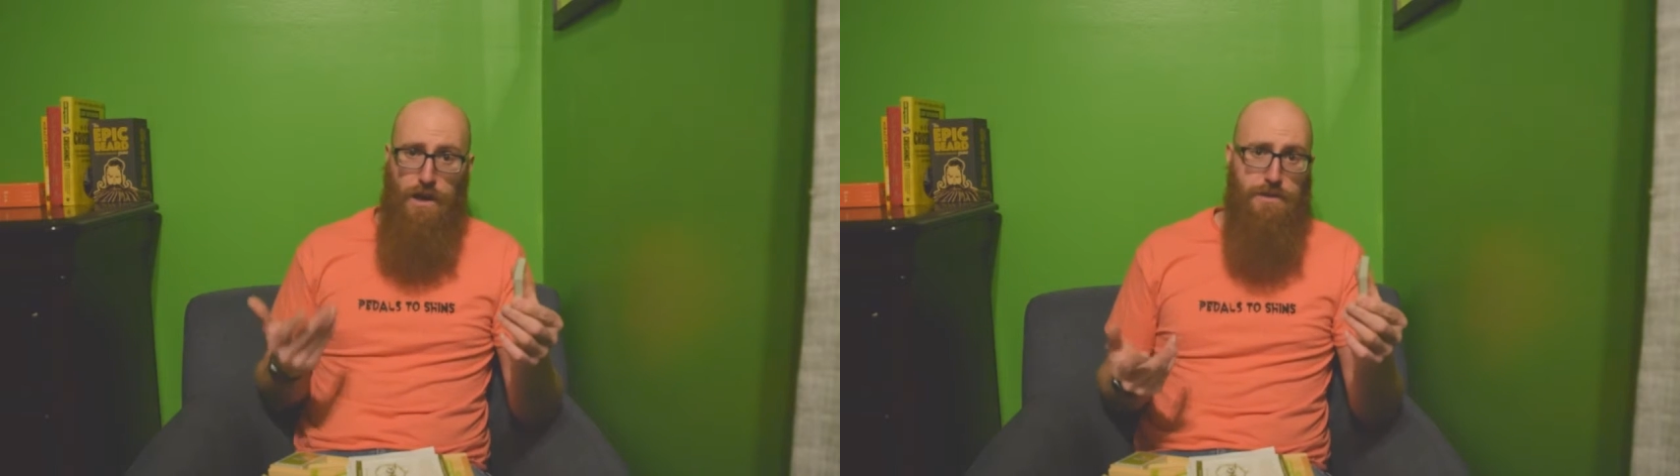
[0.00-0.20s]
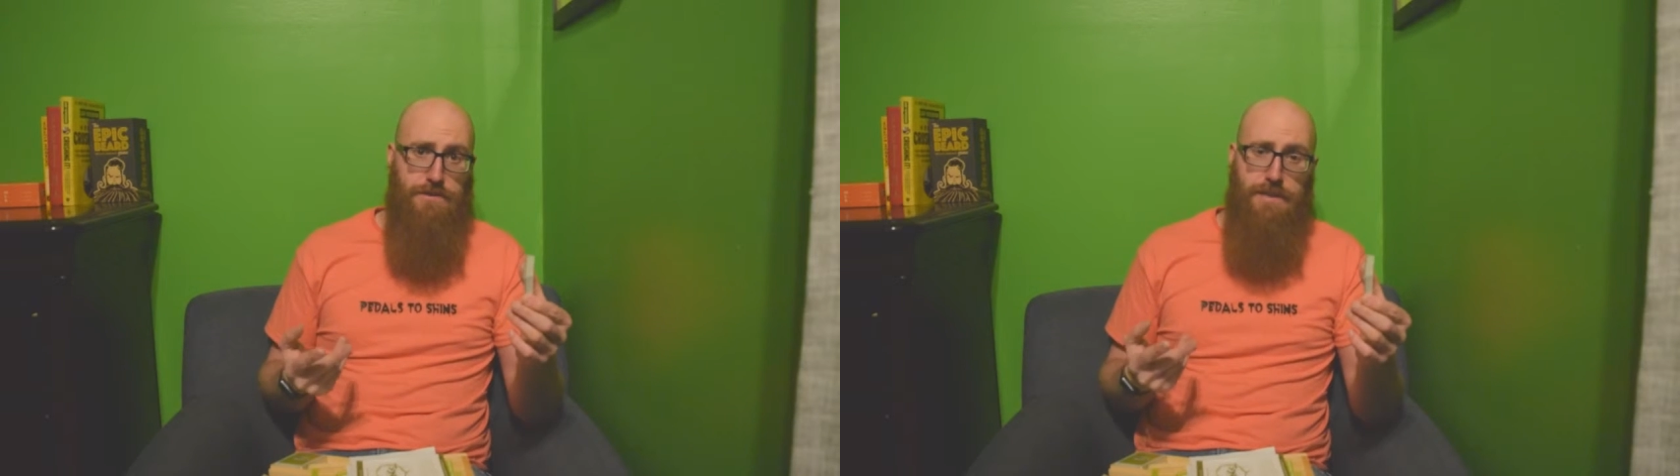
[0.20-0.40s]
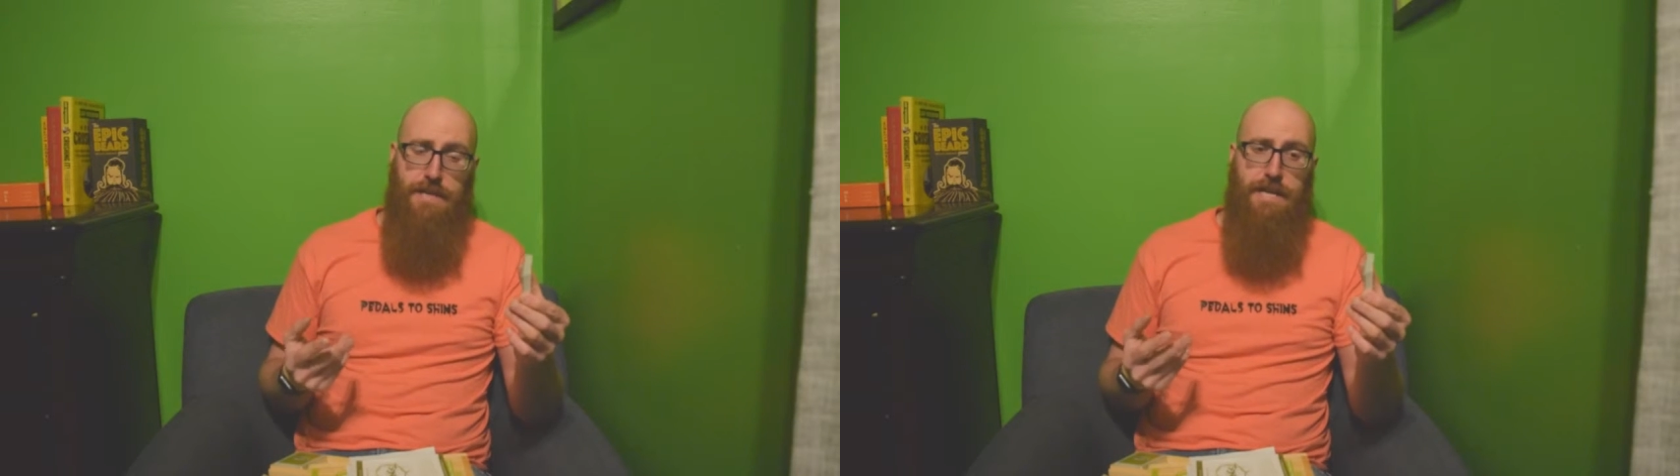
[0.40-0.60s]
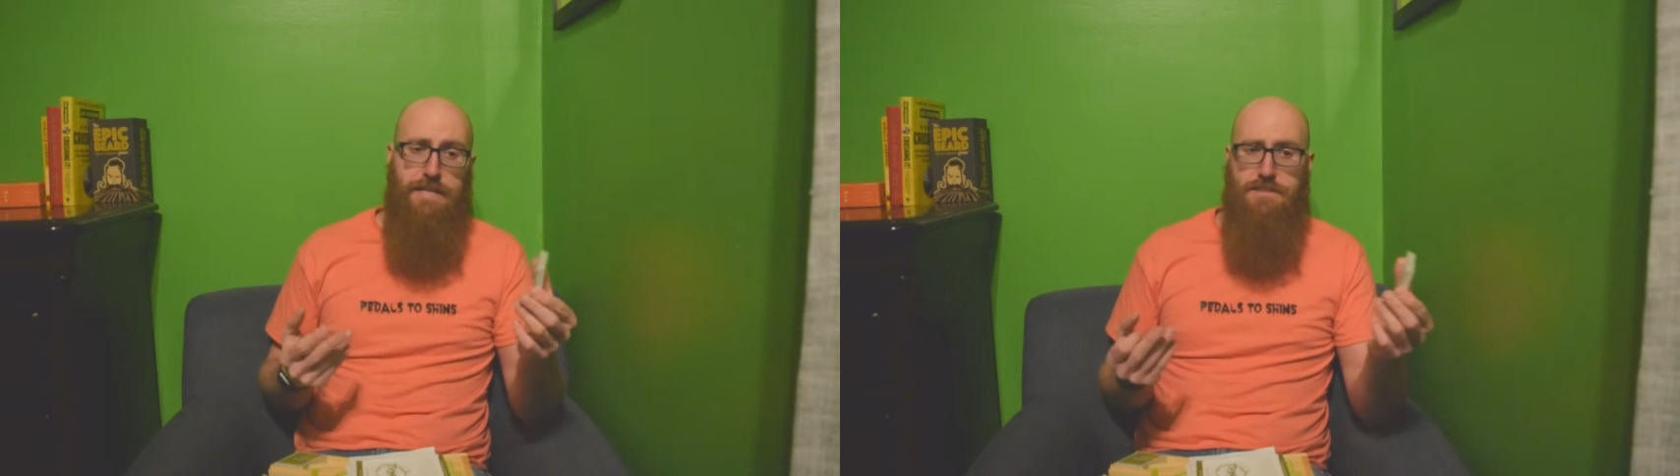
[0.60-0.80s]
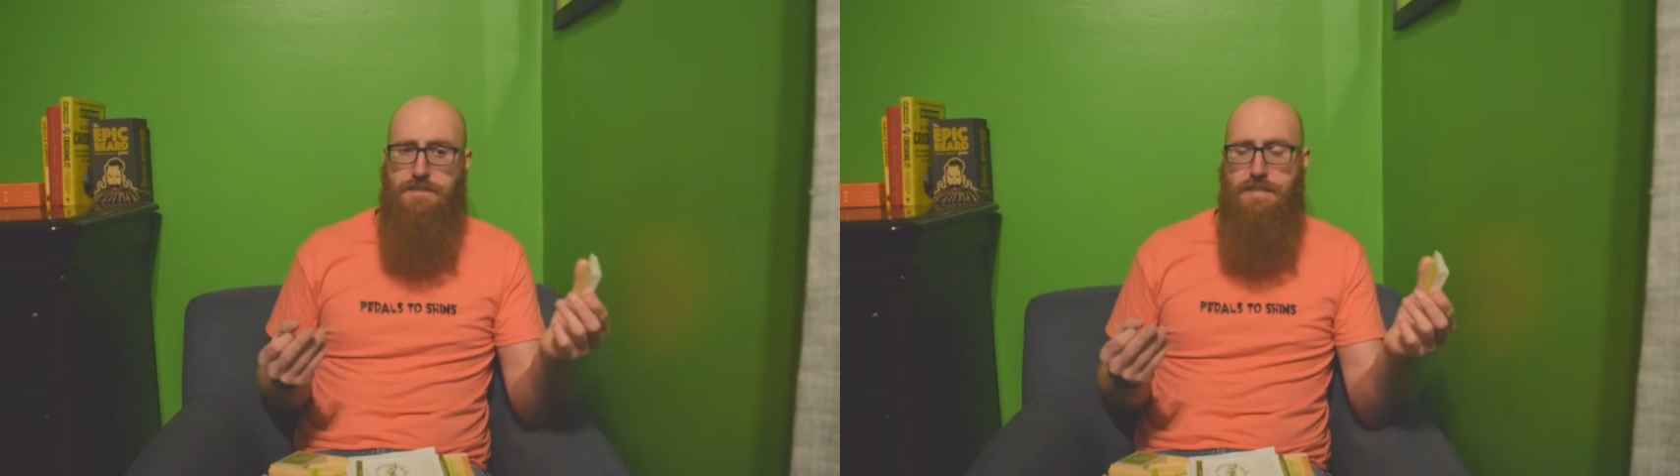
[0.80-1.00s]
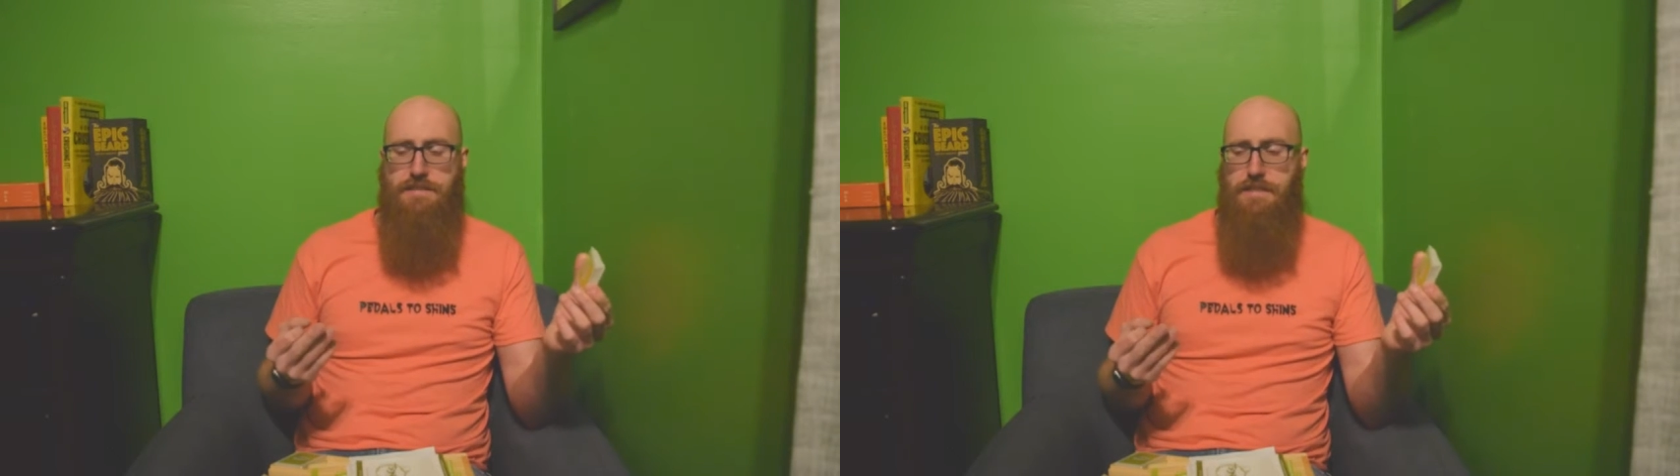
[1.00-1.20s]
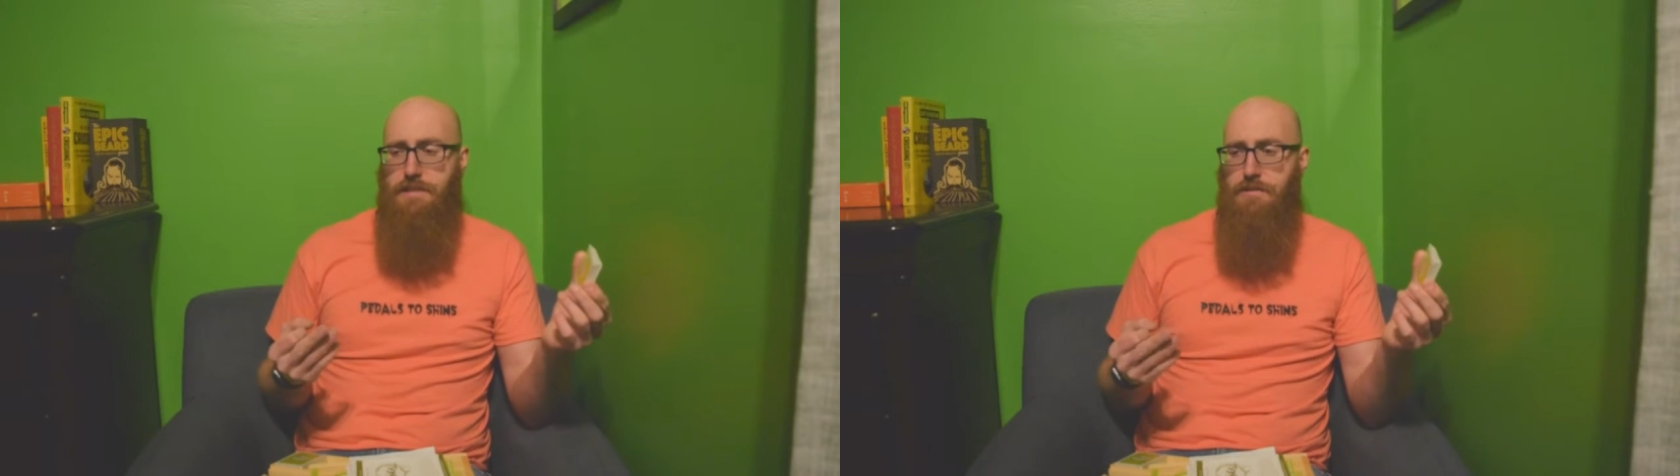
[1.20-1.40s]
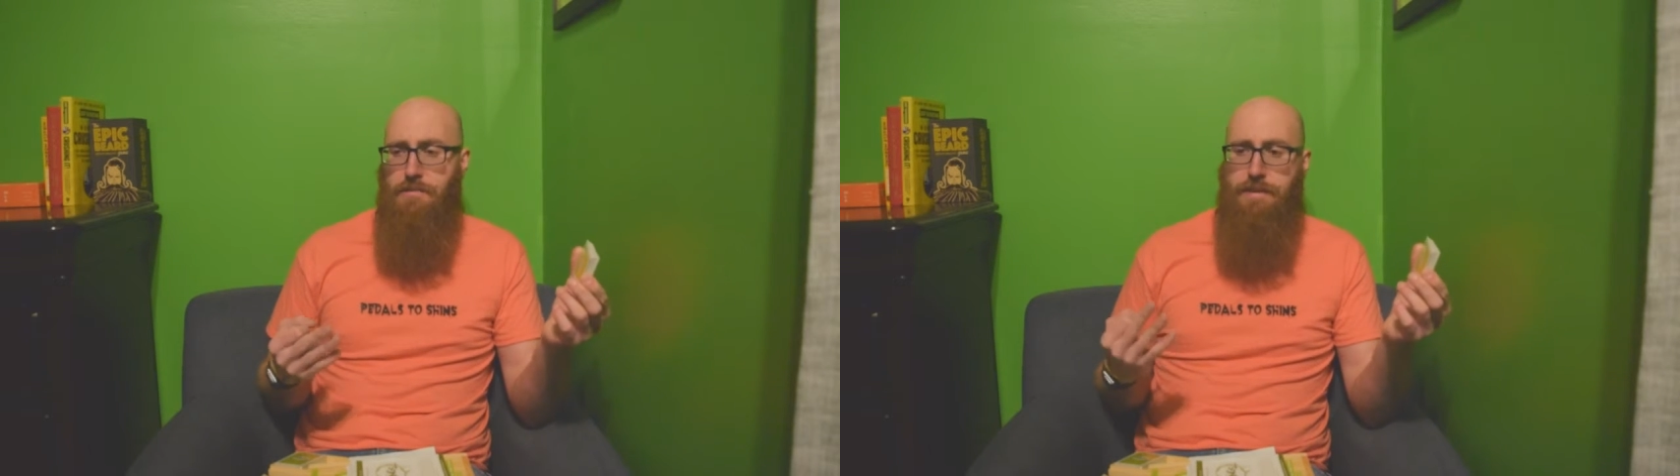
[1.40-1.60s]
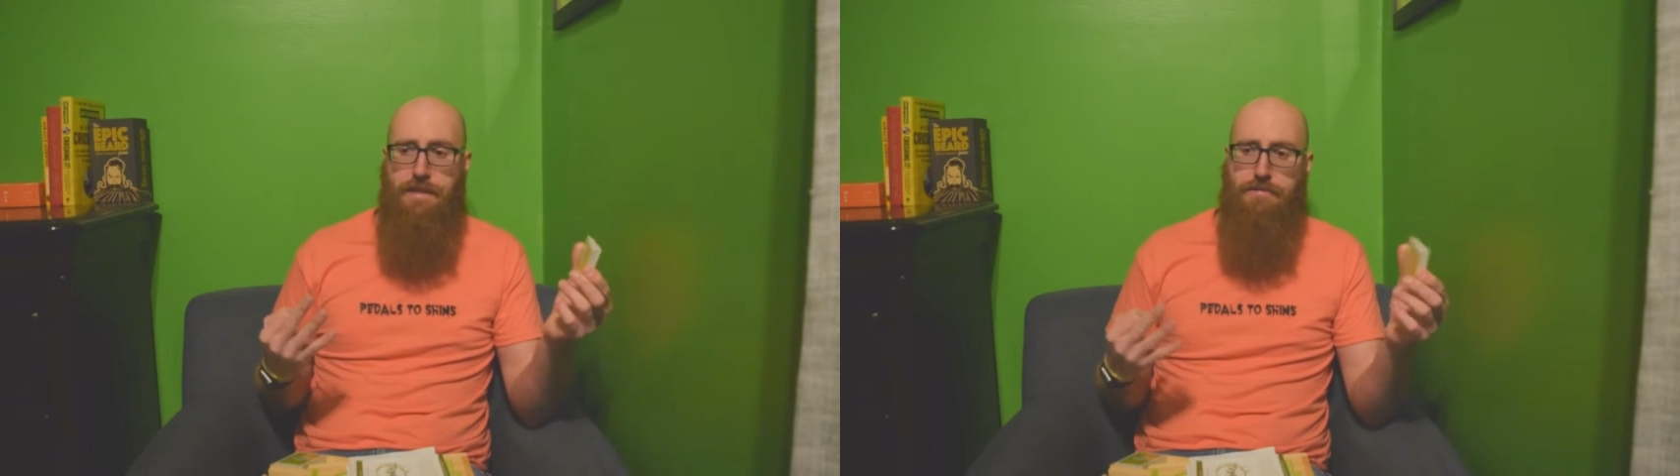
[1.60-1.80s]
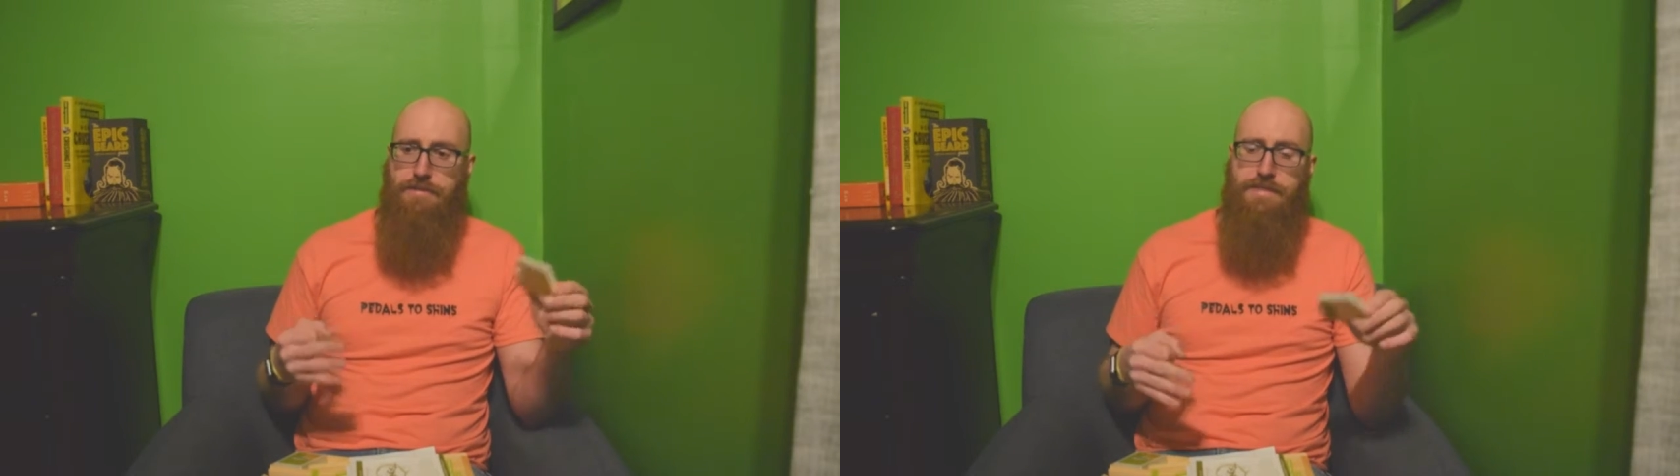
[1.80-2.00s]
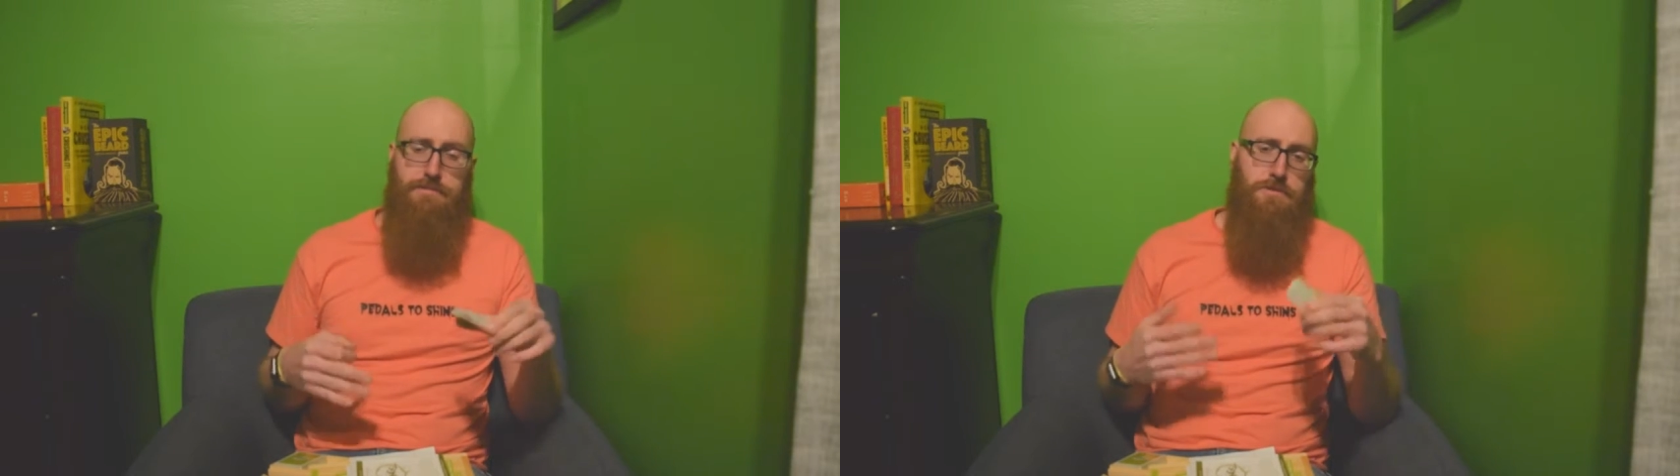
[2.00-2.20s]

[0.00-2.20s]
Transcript: They say that you repeat it 3 times.